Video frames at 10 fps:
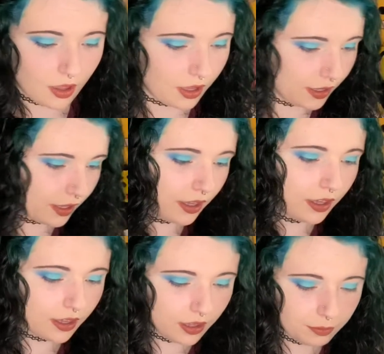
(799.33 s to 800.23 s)
I
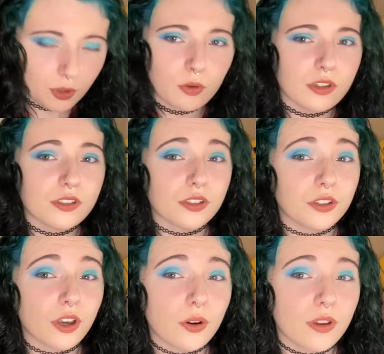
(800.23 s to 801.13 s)
am going to
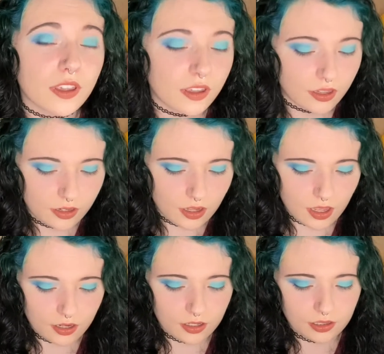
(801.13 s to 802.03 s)
go in
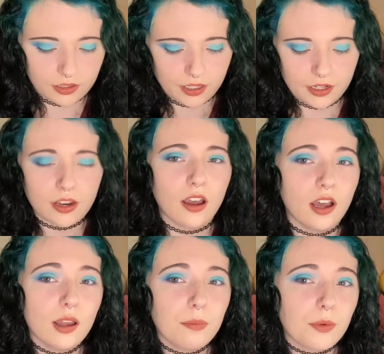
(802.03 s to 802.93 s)
and clean it
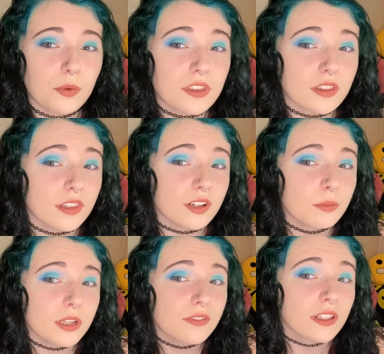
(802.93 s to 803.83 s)
up with a little
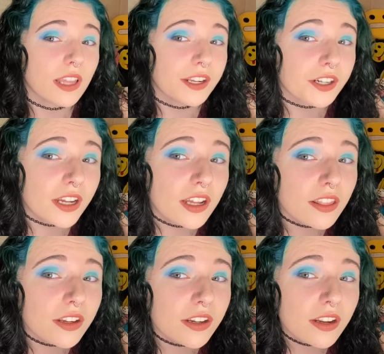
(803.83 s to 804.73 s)
bit of a lighter
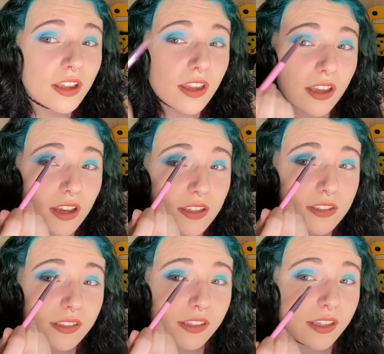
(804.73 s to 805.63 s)
color,
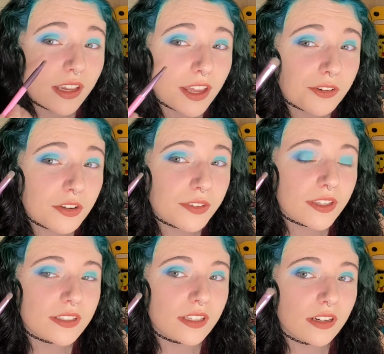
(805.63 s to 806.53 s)
because I don't know if you
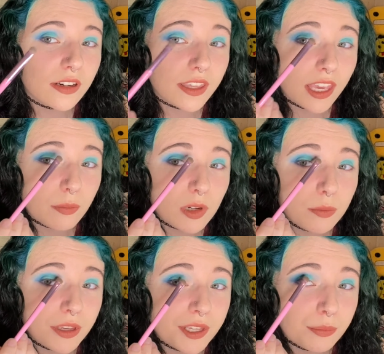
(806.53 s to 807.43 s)
can see it on camera,
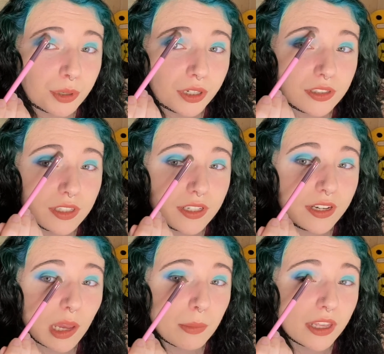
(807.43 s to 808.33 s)
but in person,
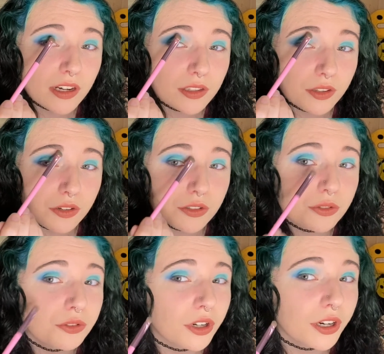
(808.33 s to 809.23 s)
I made it a little
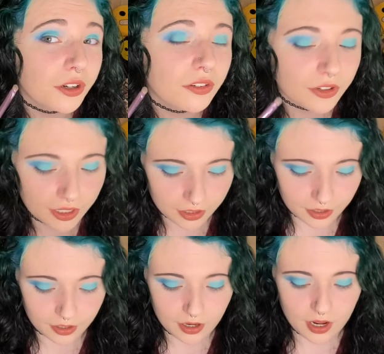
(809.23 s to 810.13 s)
too dark over
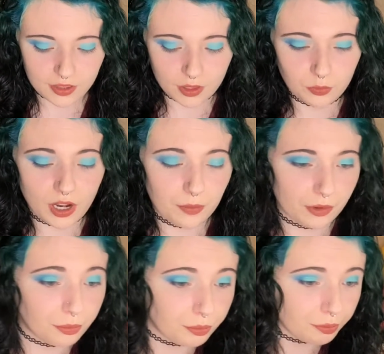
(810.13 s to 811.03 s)
here than what I
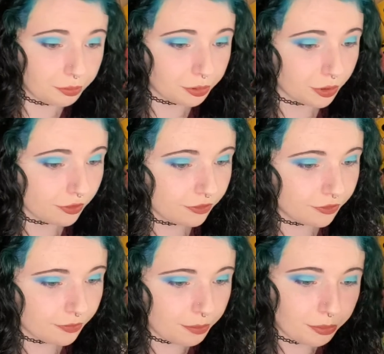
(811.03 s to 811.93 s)
would
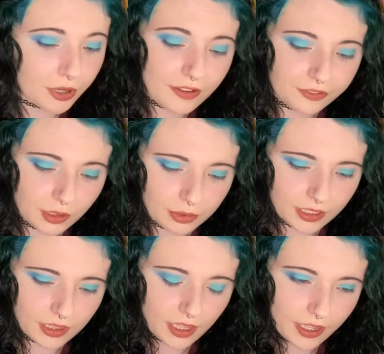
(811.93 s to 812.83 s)

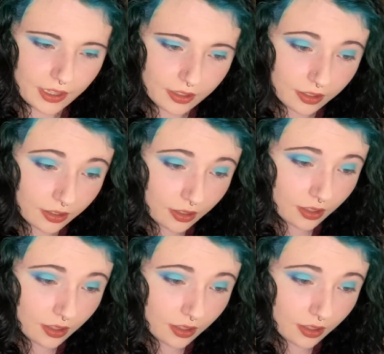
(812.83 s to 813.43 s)
preferably like.